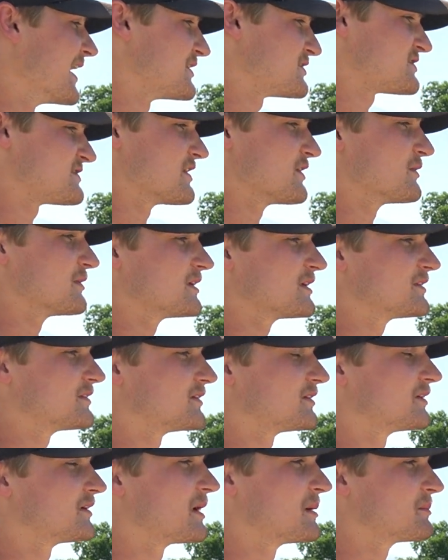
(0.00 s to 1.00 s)
so
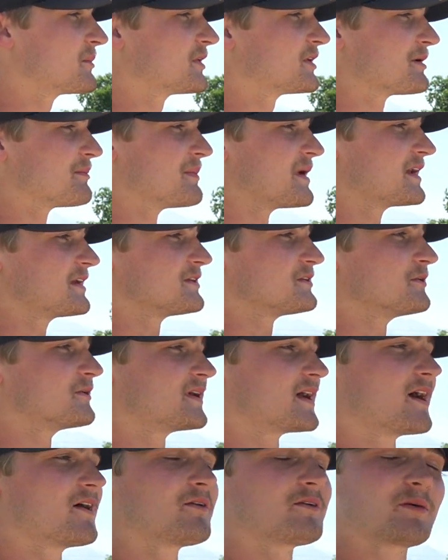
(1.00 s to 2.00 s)
either I'm gonna make a new
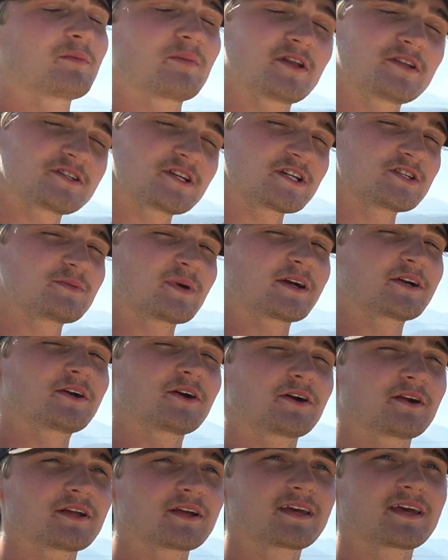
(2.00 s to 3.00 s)
account or I'm gonna change my
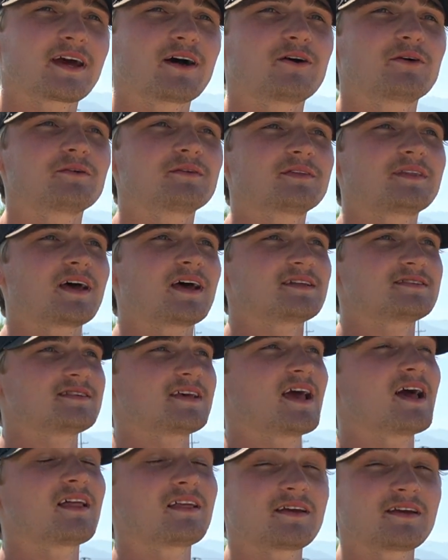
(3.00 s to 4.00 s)
current account. That's
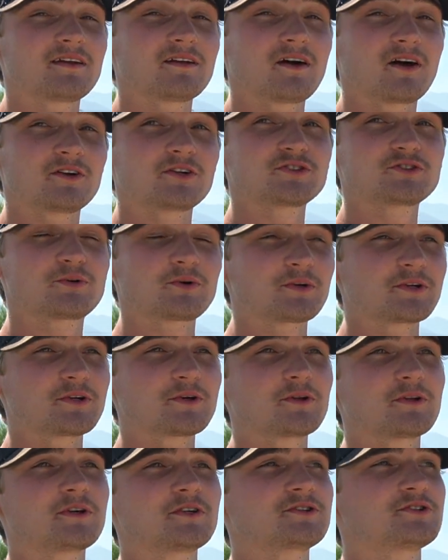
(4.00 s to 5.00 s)

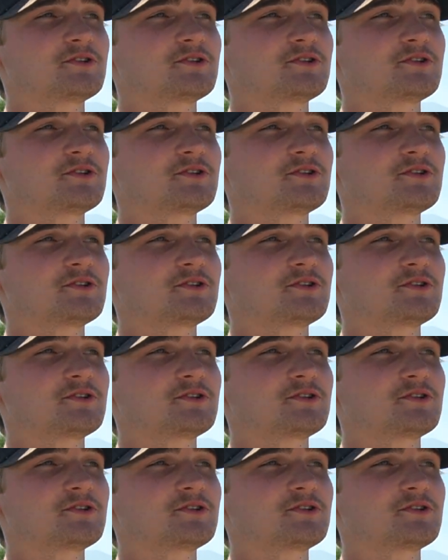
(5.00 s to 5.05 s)
Elliott_Euler